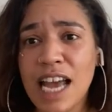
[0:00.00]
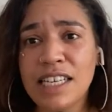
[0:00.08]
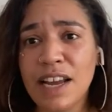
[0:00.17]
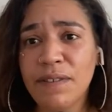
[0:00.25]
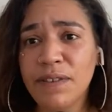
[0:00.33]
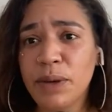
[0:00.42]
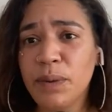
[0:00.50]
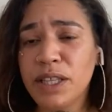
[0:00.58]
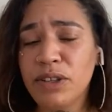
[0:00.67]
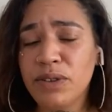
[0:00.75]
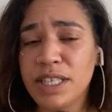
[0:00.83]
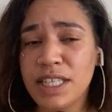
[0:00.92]
I definitely went
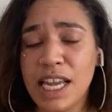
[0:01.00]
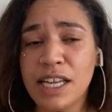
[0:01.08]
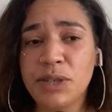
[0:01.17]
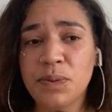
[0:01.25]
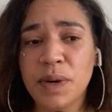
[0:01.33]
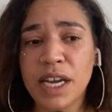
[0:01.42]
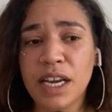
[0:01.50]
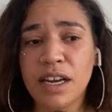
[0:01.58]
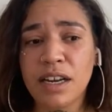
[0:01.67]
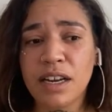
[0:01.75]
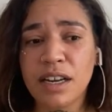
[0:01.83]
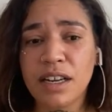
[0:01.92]
through the stage
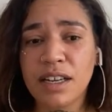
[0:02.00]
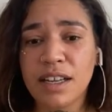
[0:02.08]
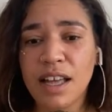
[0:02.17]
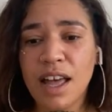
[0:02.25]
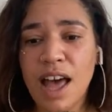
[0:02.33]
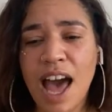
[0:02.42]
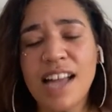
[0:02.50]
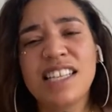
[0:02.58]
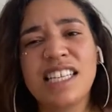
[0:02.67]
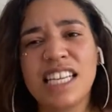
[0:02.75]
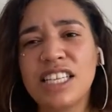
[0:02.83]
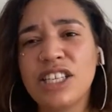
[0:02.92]
where I
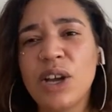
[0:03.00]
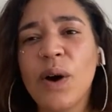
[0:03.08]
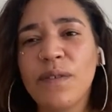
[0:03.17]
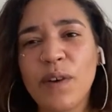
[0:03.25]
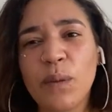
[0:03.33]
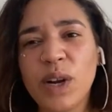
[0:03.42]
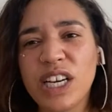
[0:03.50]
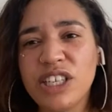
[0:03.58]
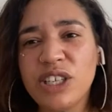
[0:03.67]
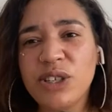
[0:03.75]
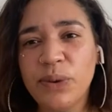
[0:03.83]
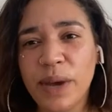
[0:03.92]
didn't know if I wanted
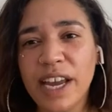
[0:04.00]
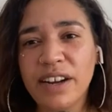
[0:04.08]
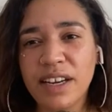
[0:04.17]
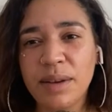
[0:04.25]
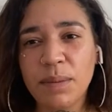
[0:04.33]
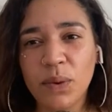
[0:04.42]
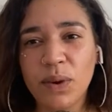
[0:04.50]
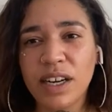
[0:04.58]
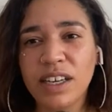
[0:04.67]
to do hair anymore.